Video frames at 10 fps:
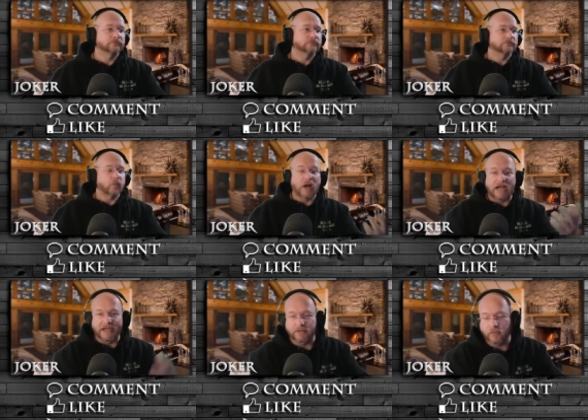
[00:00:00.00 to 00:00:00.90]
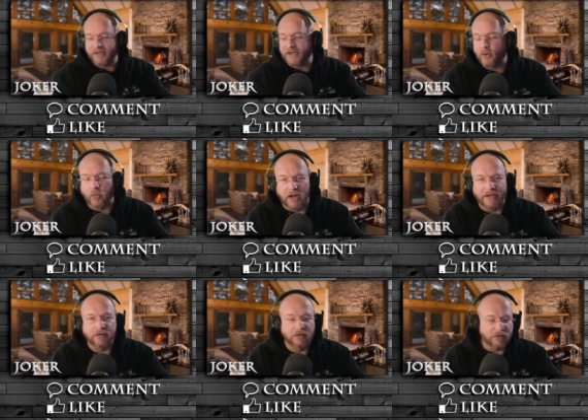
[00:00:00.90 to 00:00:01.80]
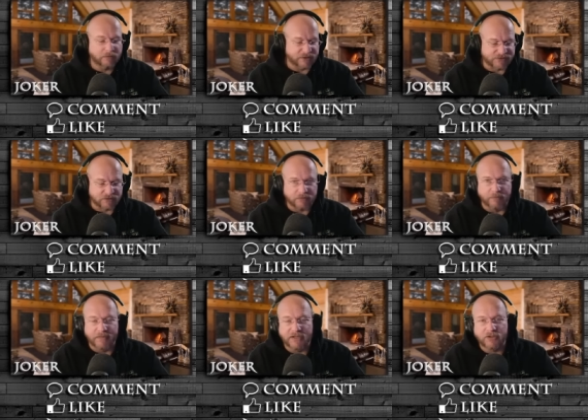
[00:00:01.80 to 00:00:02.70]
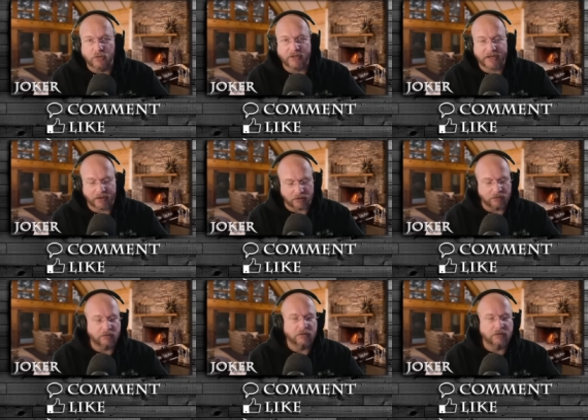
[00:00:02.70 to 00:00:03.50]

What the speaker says: Why? We know why. Because the men don't care.